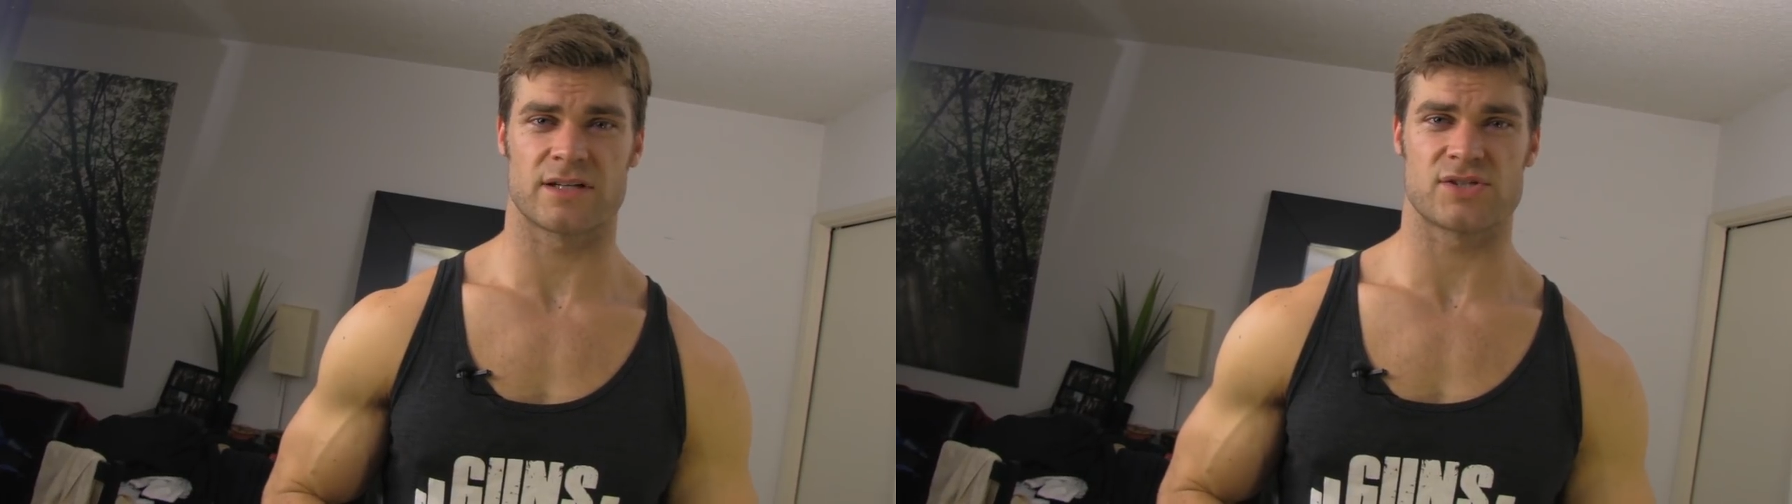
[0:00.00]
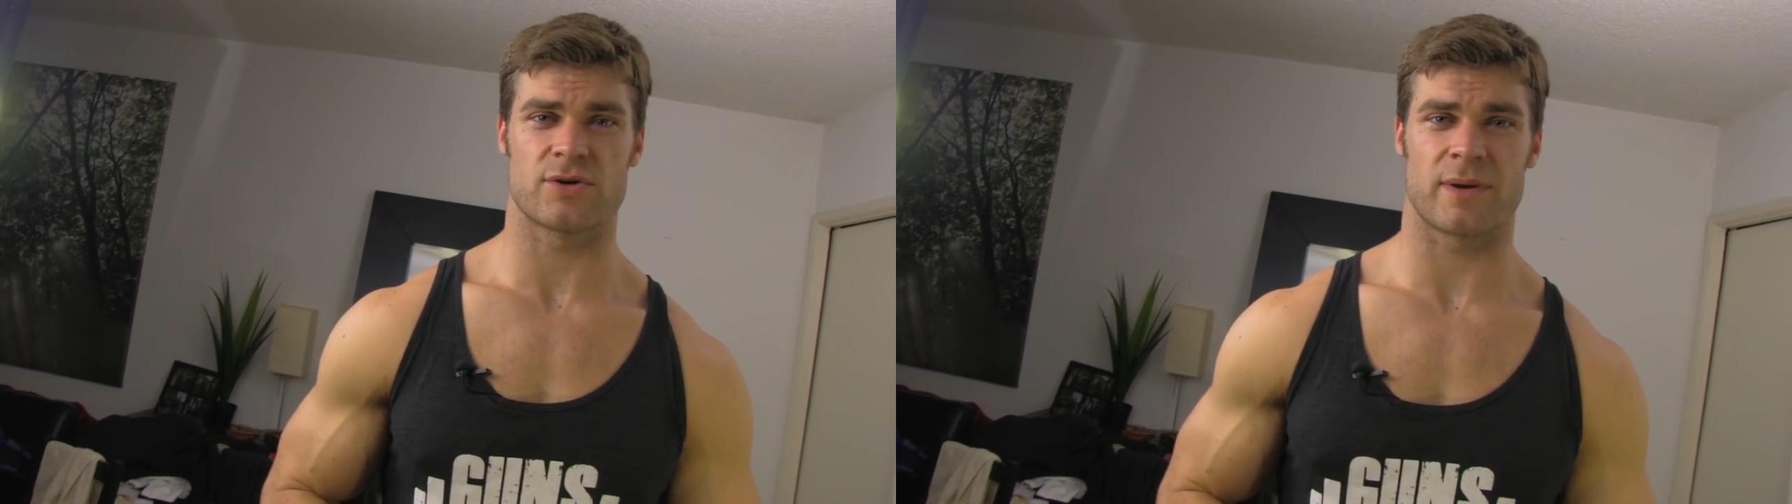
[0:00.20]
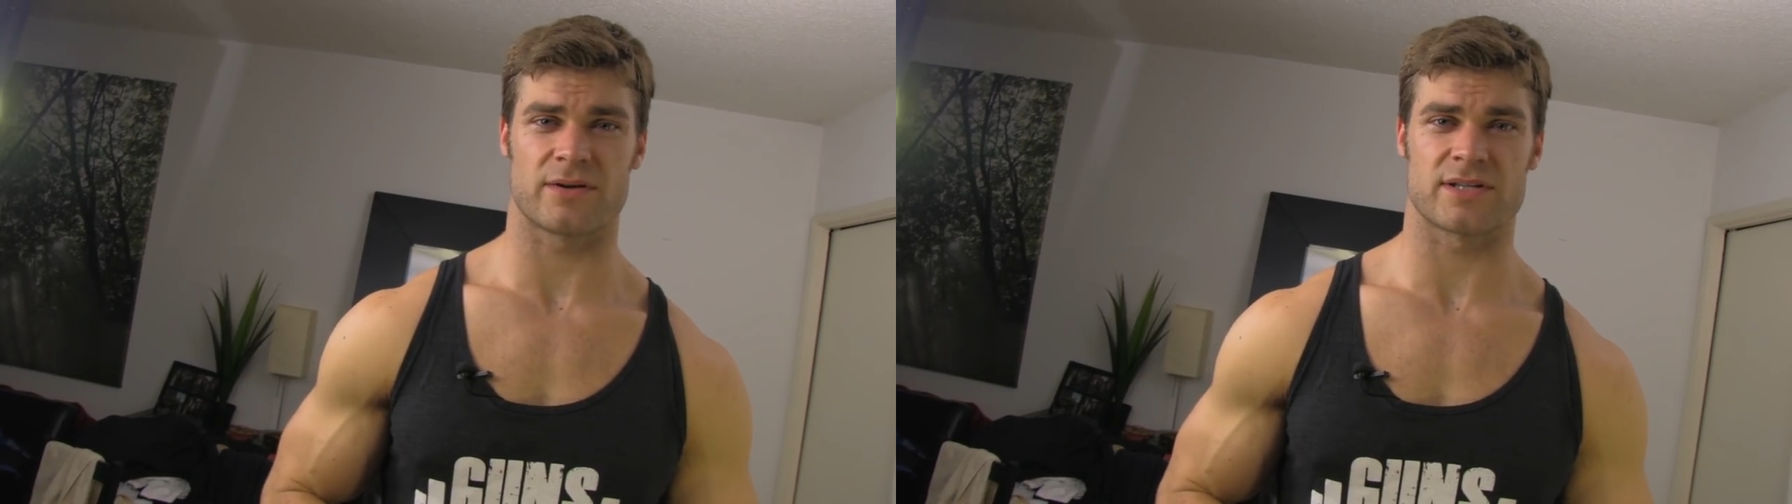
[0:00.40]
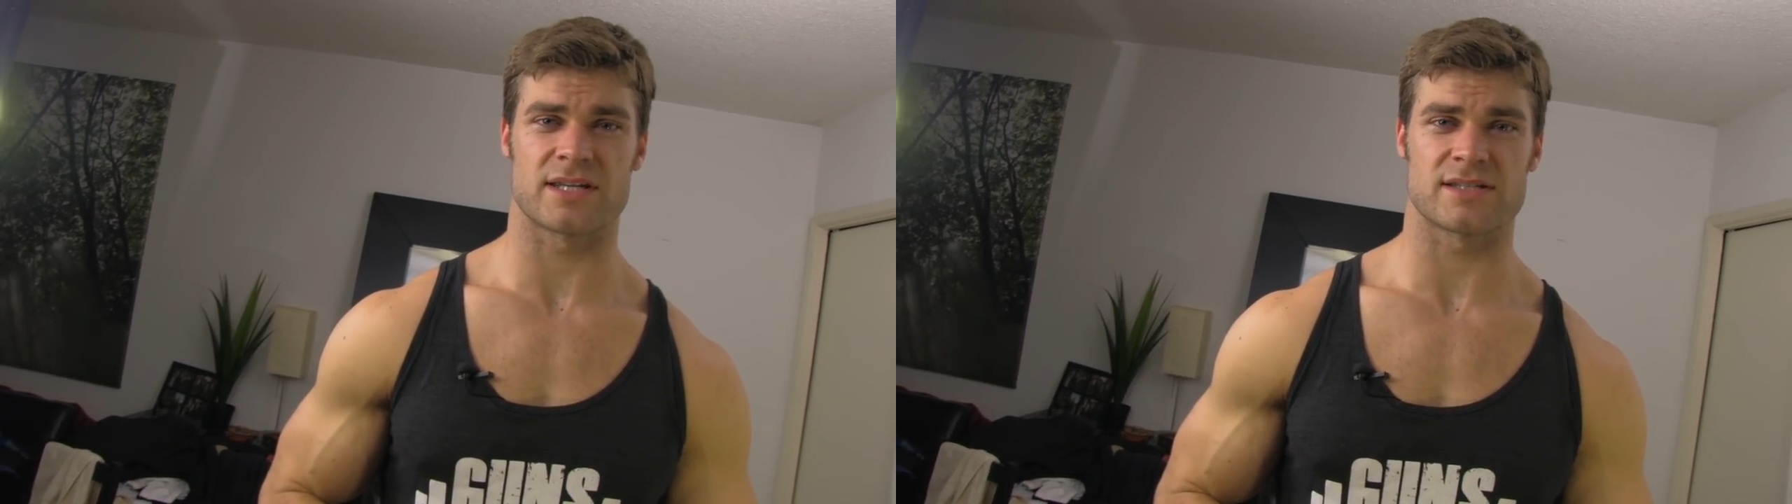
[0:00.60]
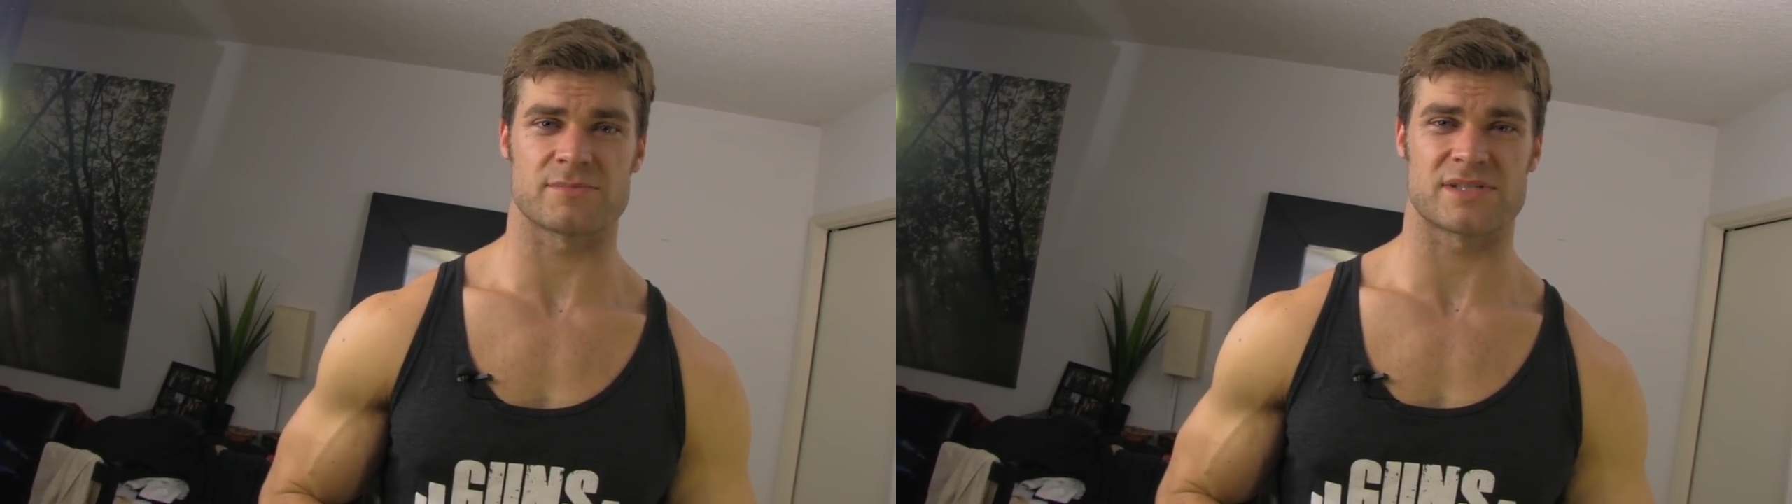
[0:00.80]
because you're about to
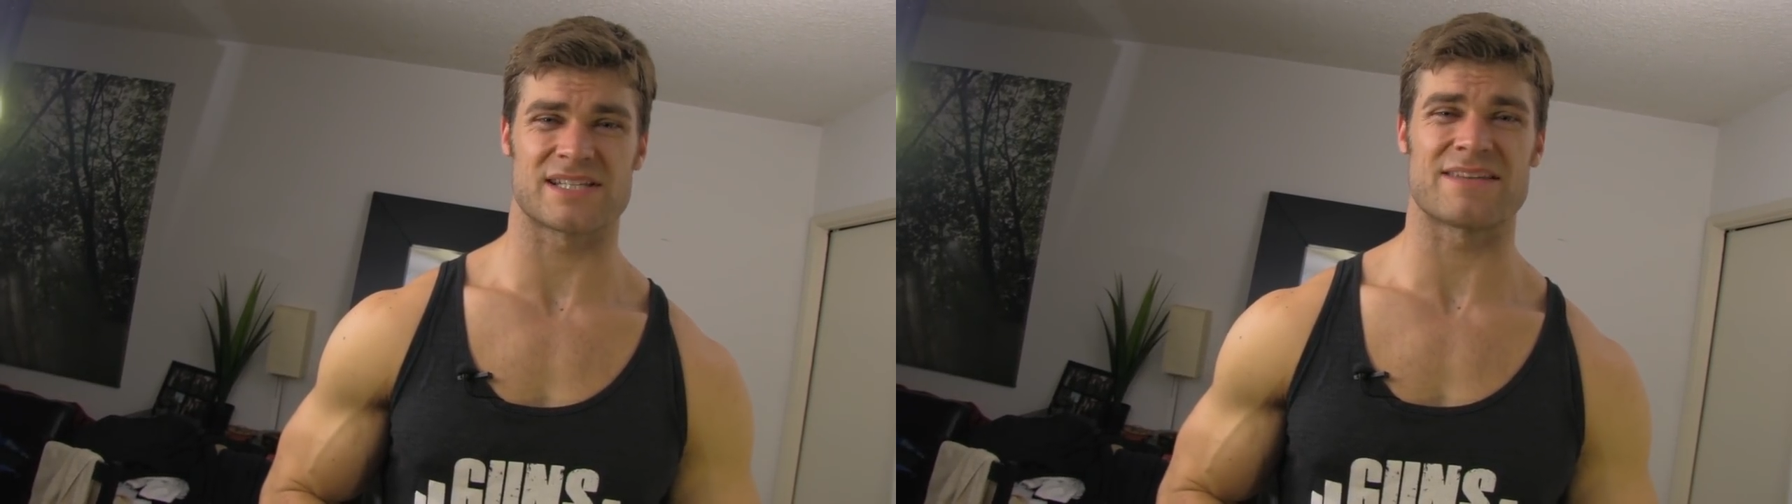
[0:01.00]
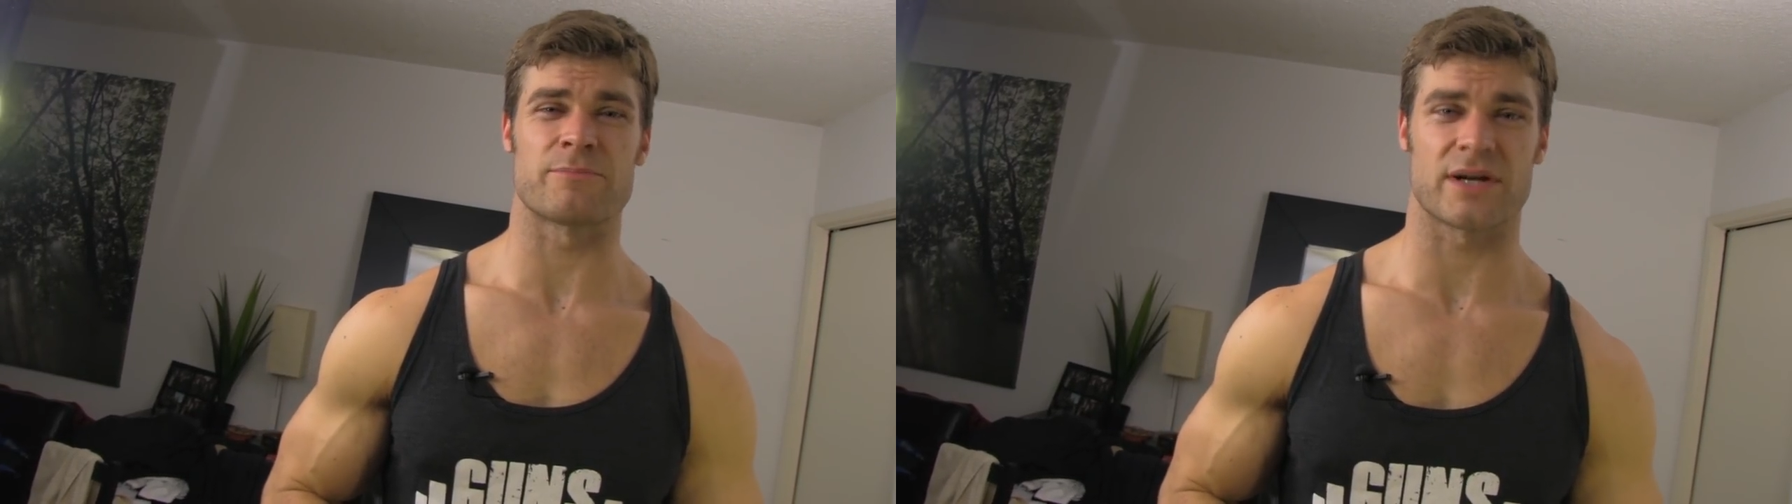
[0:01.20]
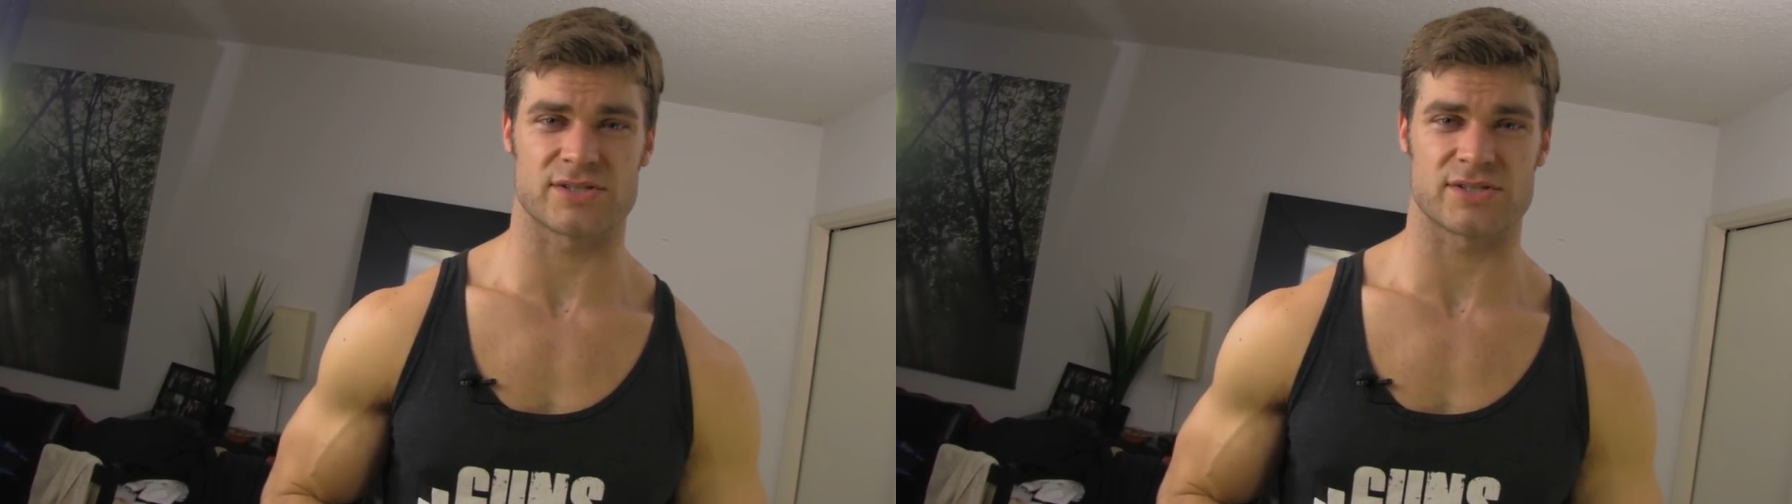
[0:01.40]
get some sleeve